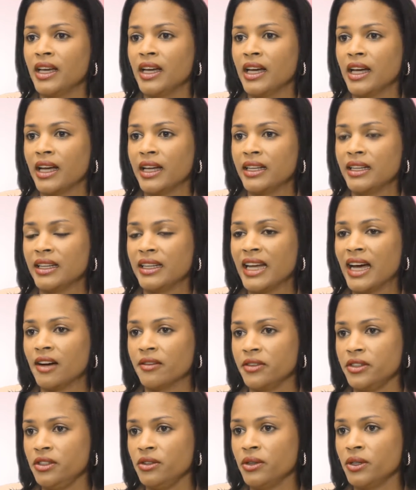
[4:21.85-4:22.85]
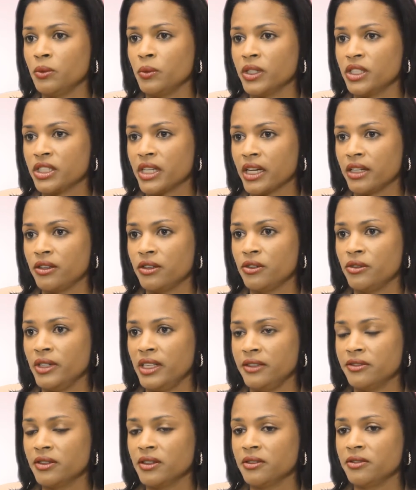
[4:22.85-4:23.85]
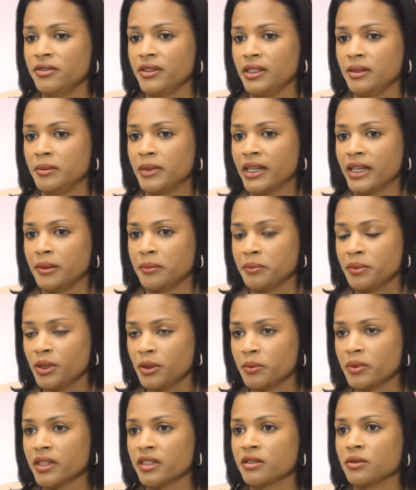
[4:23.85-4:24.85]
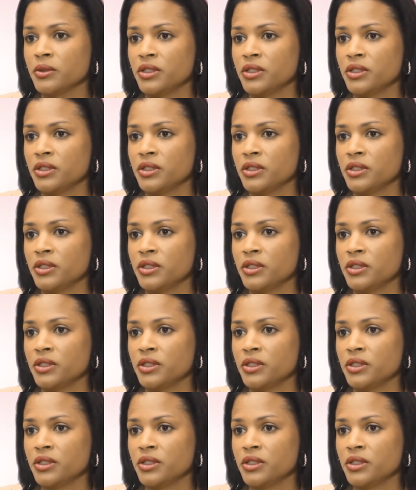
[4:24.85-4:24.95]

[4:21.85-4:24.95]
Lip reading: and an avenue in which I could really fulfill my purpose,